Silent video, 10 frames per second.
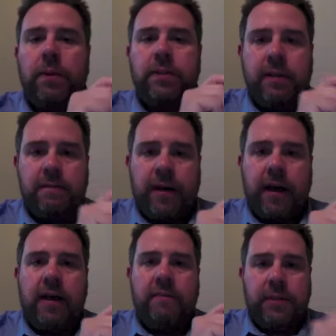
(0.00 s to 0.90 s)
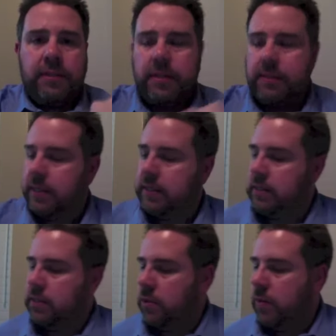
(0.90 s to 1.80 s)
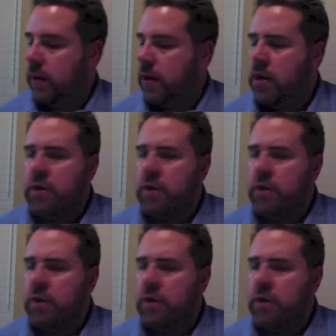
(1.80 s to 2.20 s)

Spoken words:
plus A5 plus A6 and so on.